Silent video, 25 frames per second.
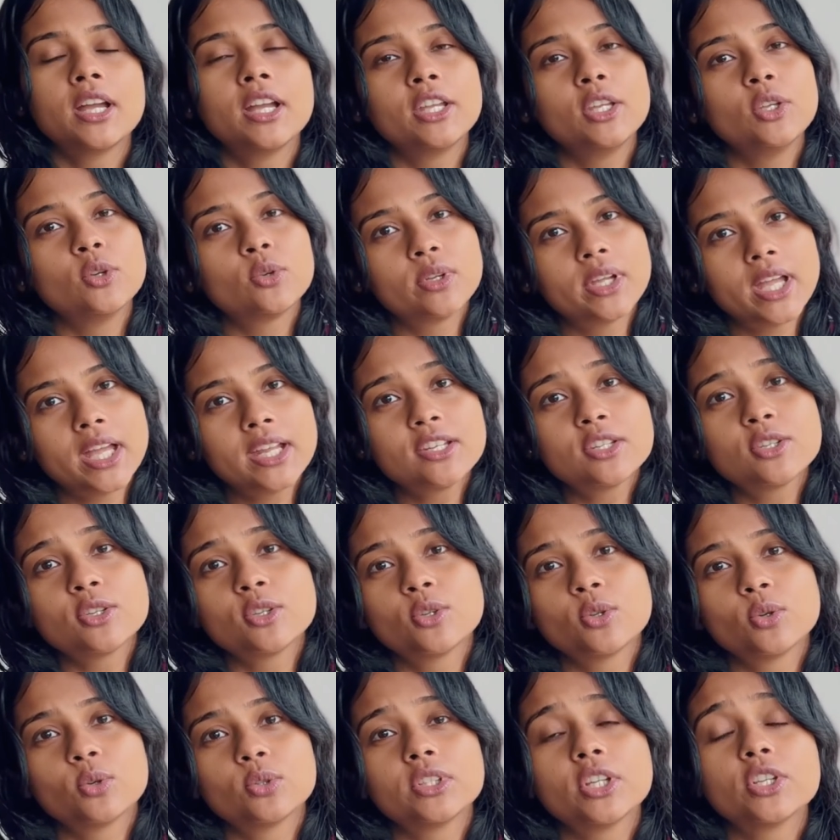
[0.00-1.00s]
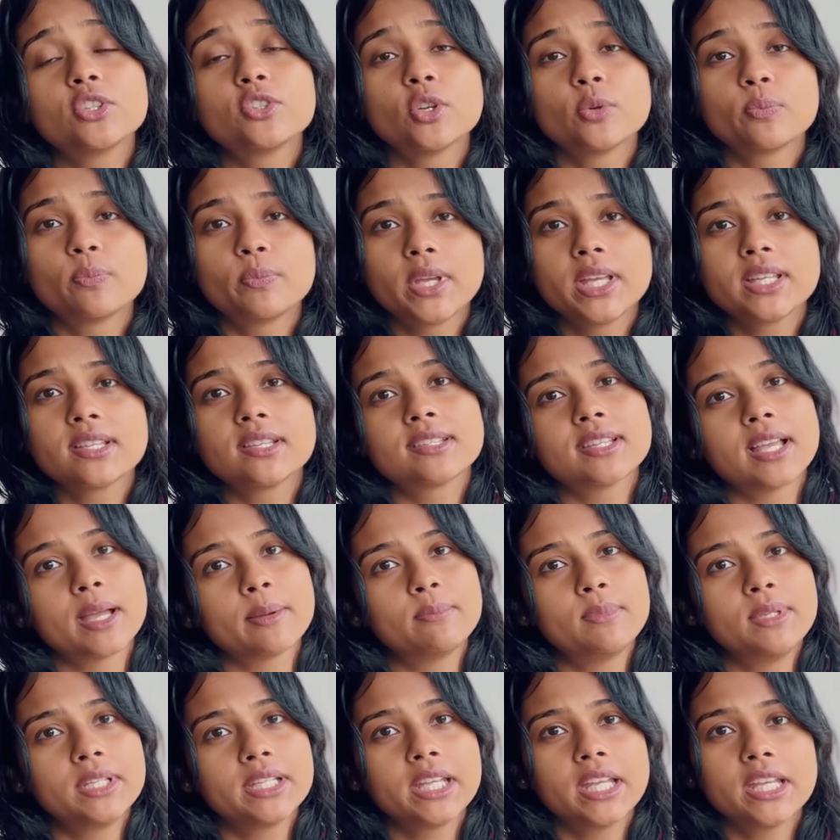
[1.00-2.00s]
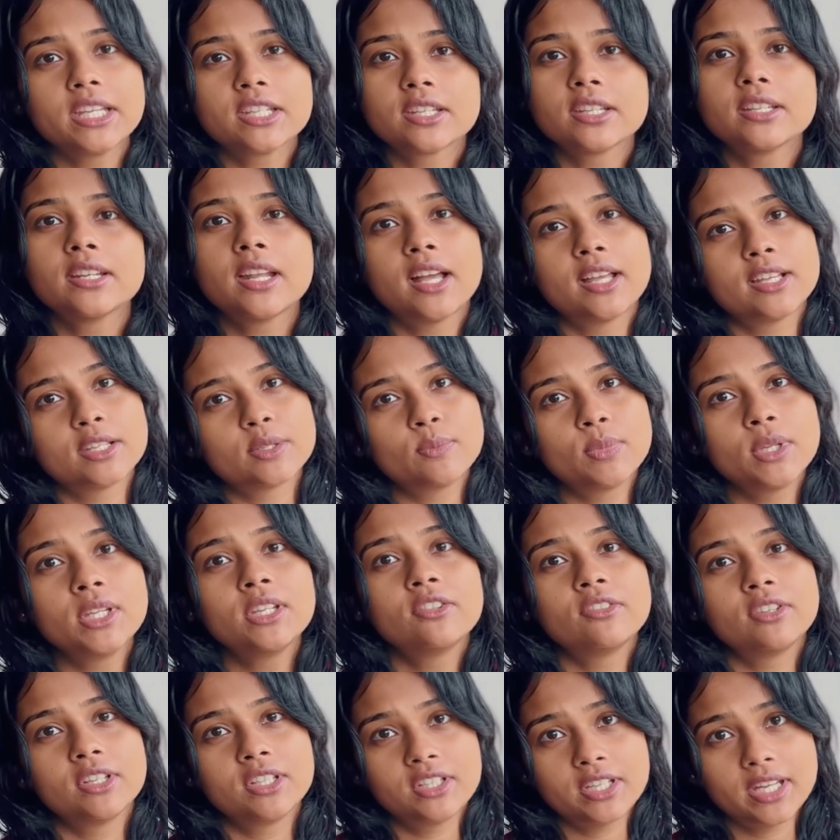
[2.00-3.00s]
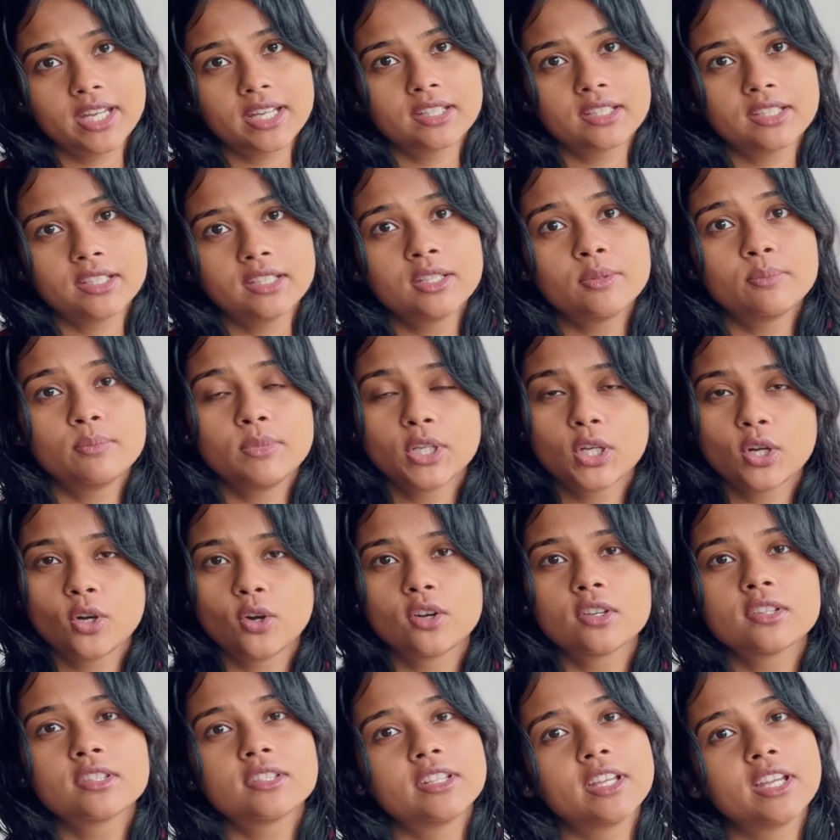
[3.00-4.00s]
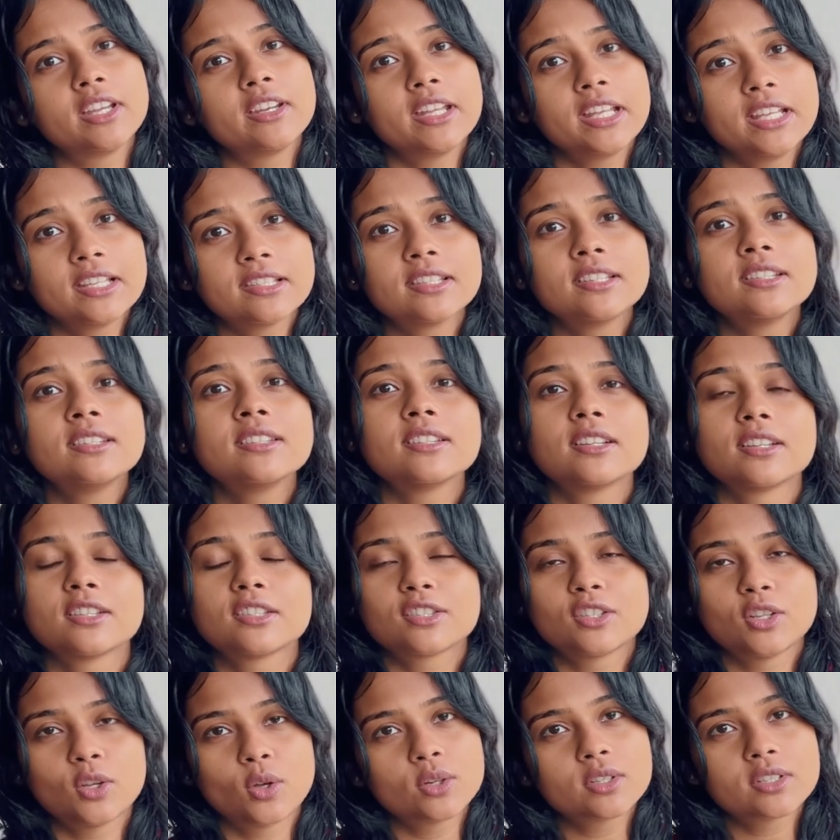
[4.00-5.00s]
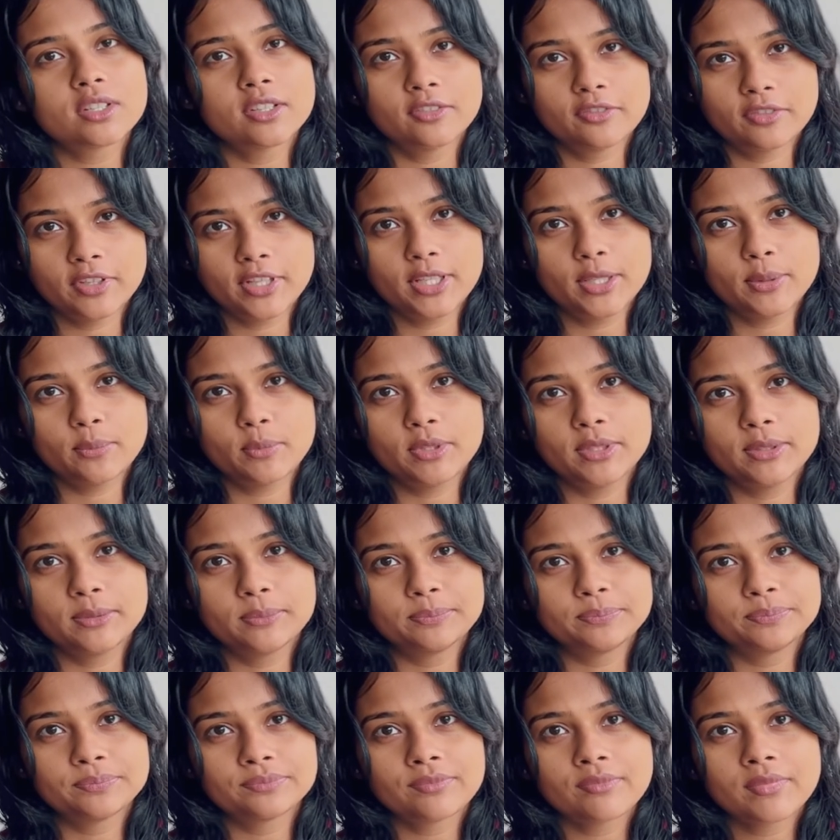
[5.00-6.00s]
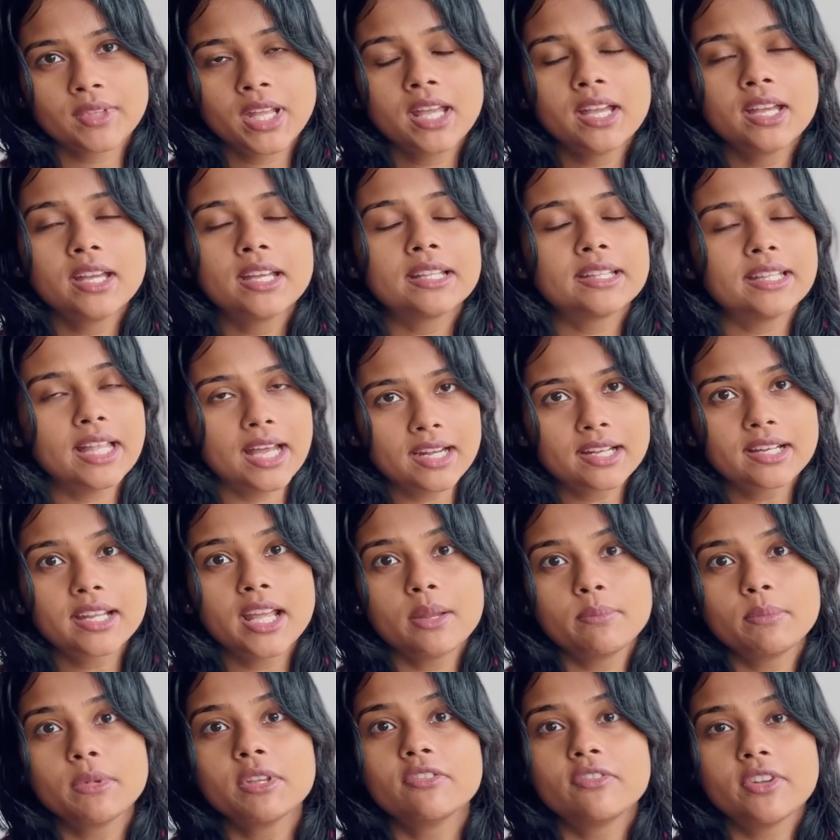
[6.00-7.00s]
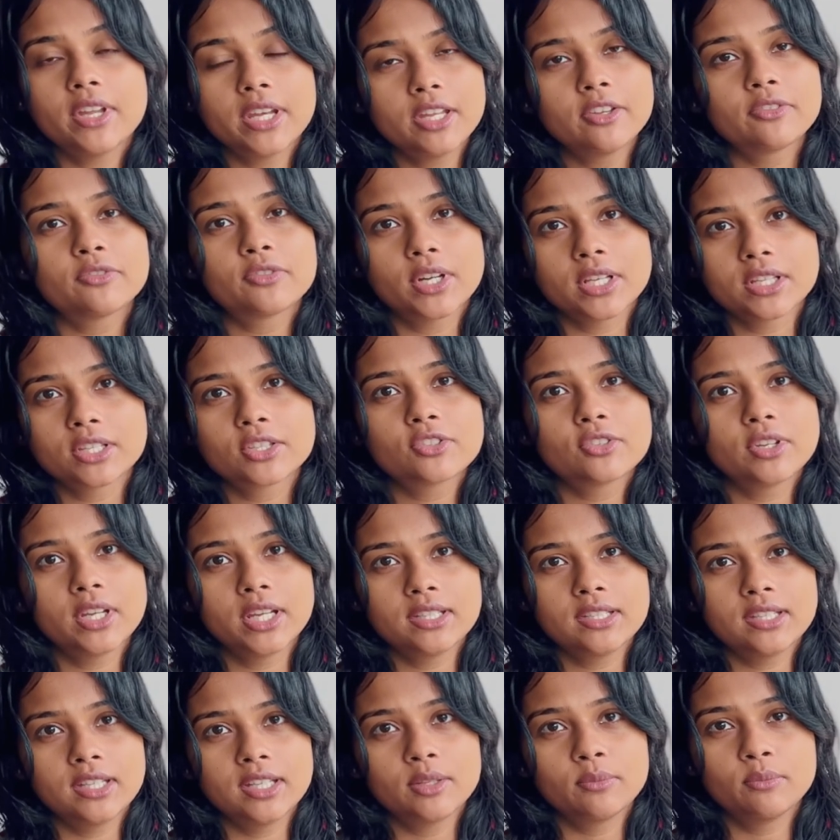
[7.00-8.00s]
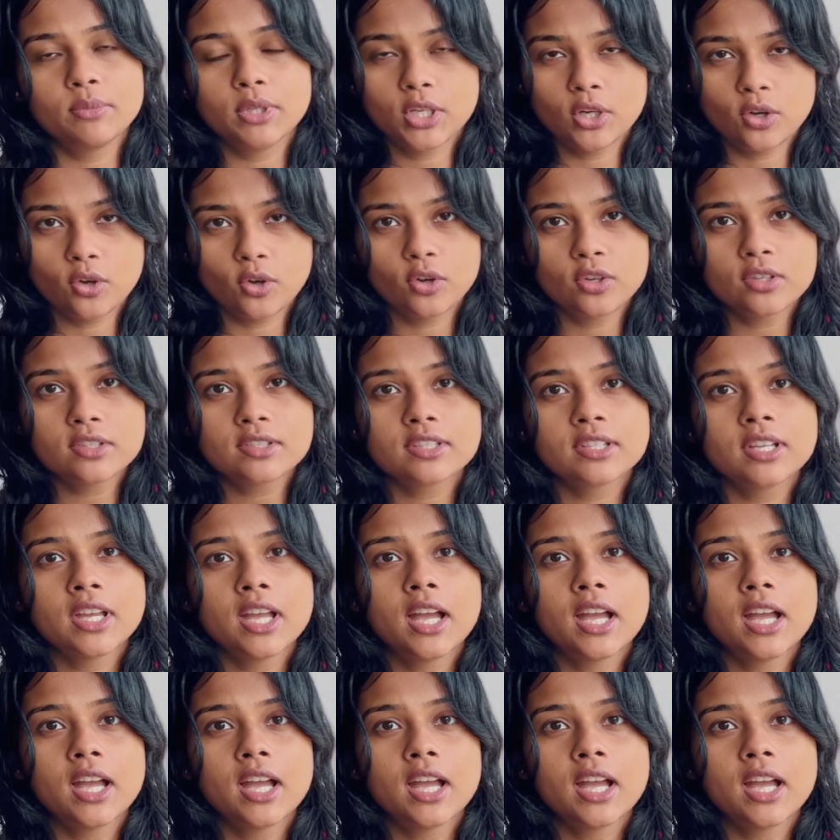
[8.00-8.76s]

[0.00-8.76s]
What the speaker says: you get to know that your PACES application has been rejected because there isn't a slot available. That can be very frustrating because